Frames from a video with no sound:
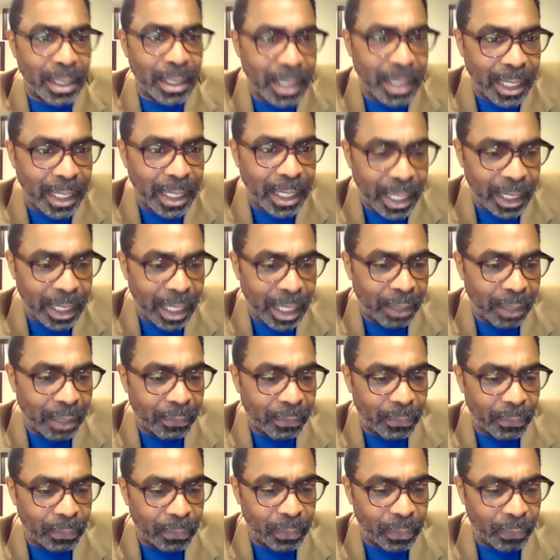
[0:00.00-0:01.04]
DNA
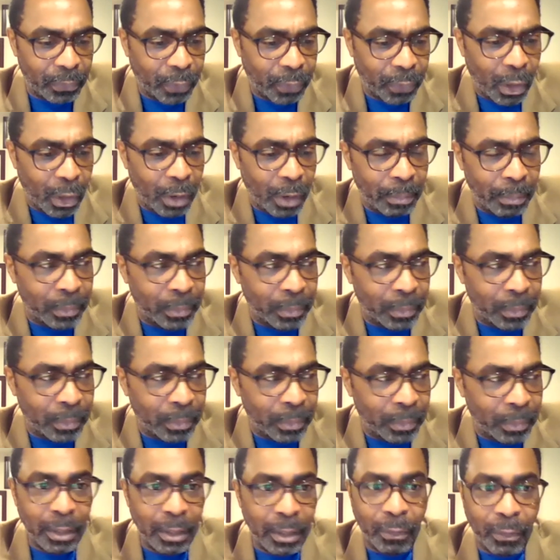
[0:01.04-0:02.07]
from like
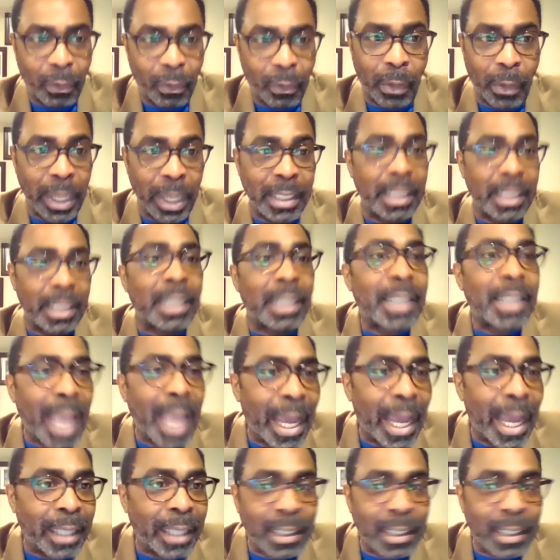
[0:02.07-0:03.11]
forensic
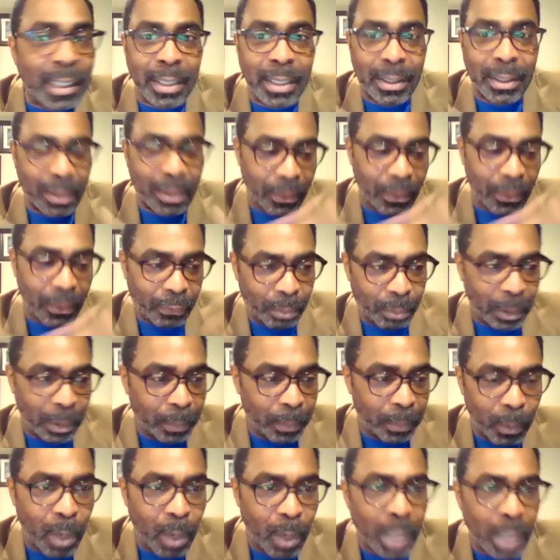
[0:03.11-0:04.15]
scientists. If
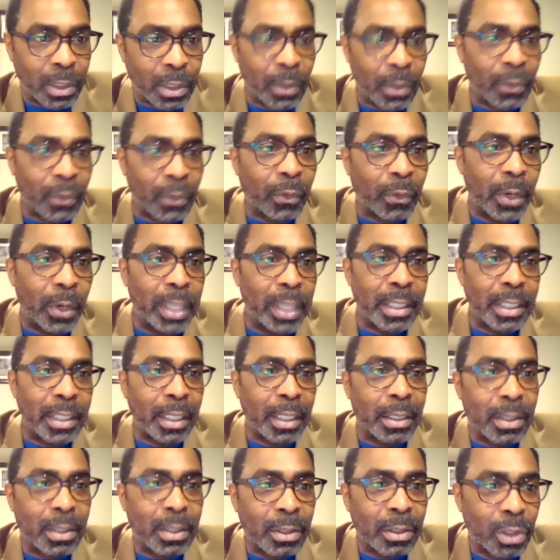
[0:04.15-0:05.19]
people watch those forensic
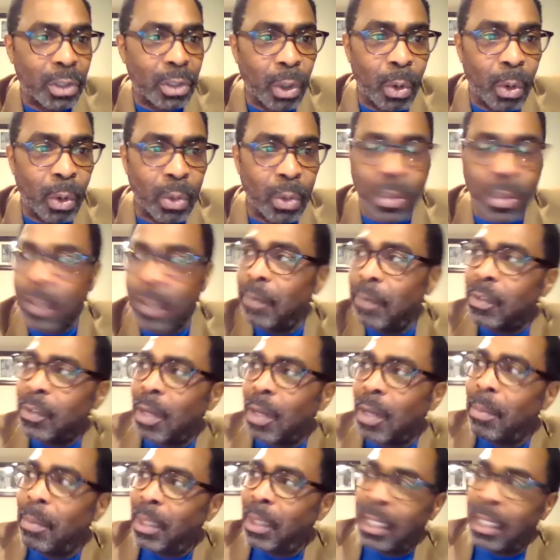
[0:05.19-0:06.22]
shows,
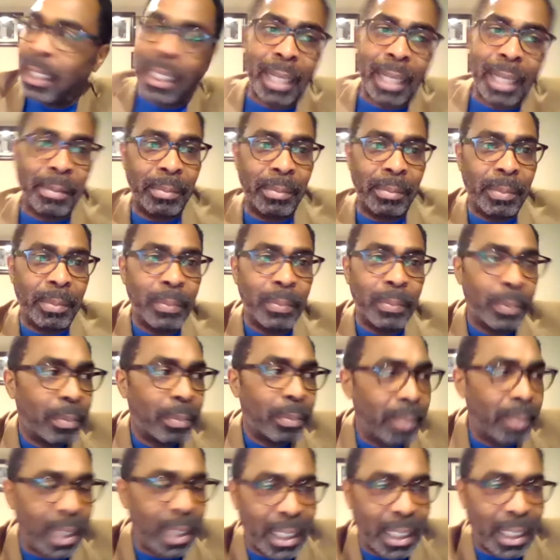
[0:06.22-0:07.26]
somebody can
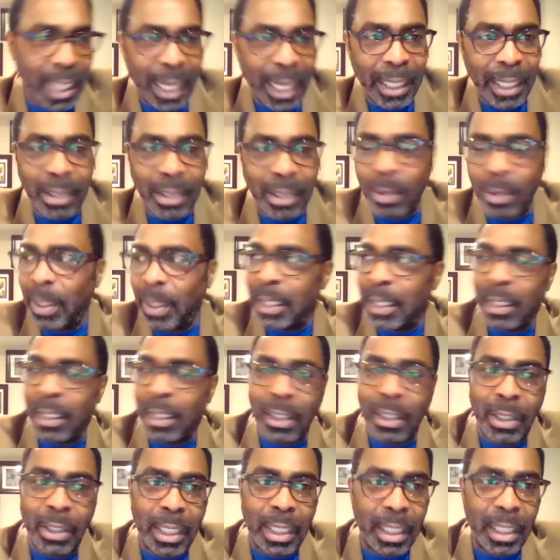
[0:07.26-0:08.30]
be dead 20,
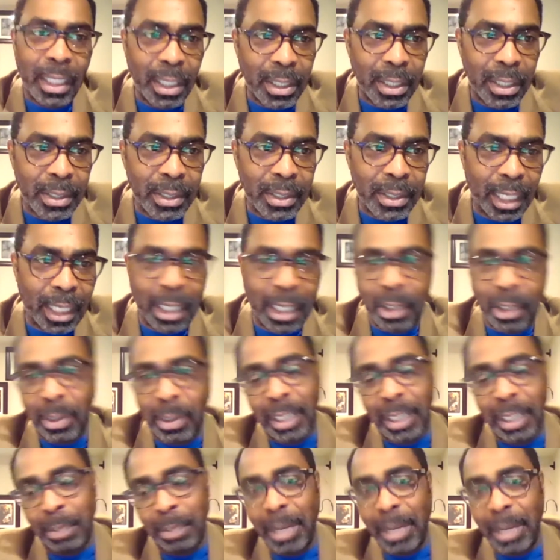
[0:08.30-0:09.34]
30 years. They can
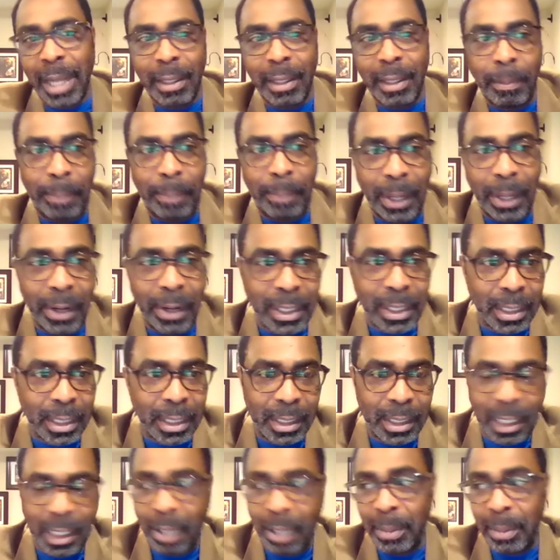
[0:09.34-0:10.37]
trace back your parents and
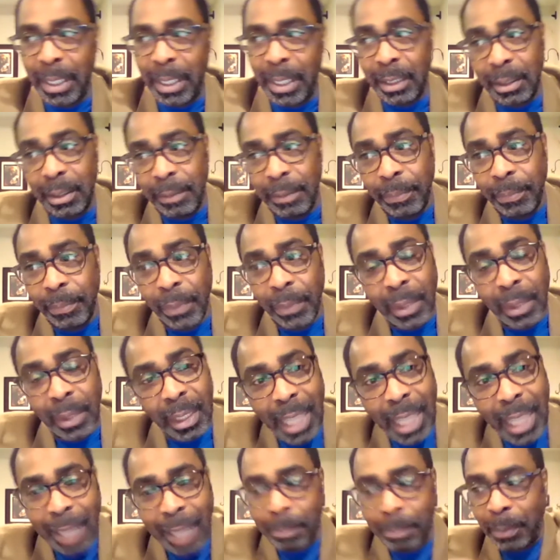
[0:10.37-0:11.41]
say, well,
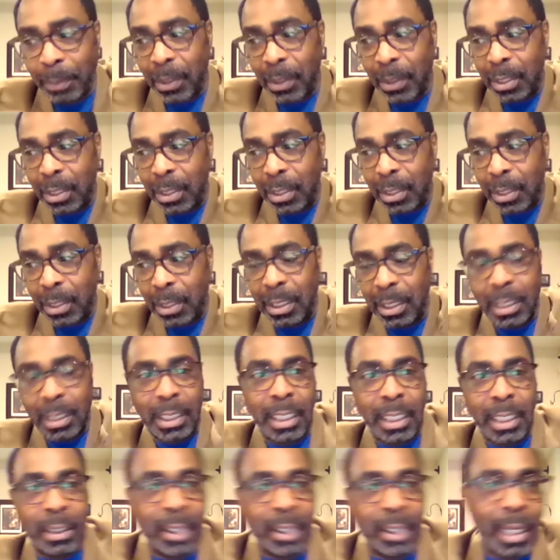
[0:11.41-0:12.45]
that person is
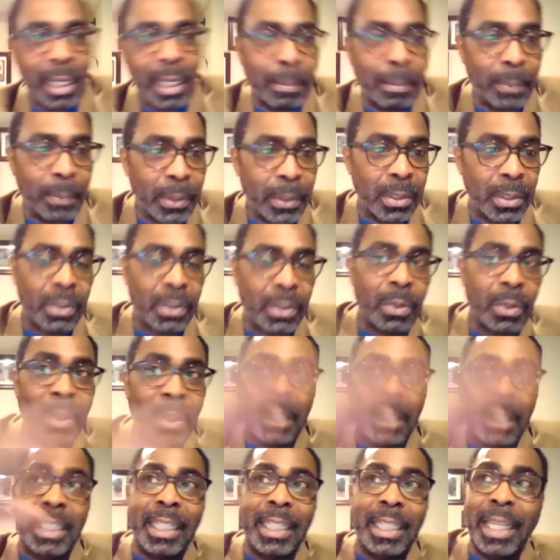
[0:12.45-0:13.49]
linked to that person. So the
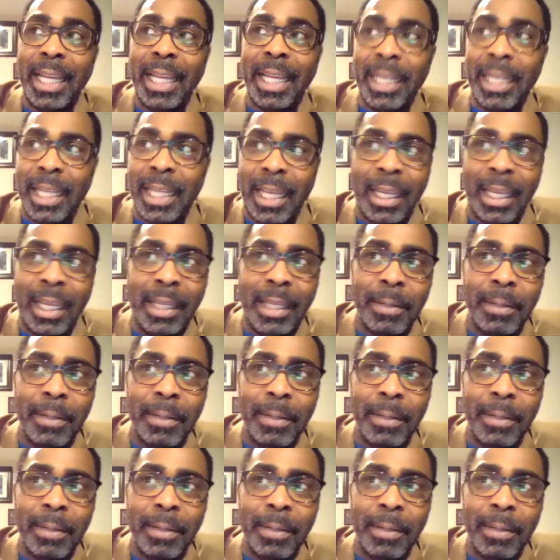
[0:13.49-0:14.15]
DNA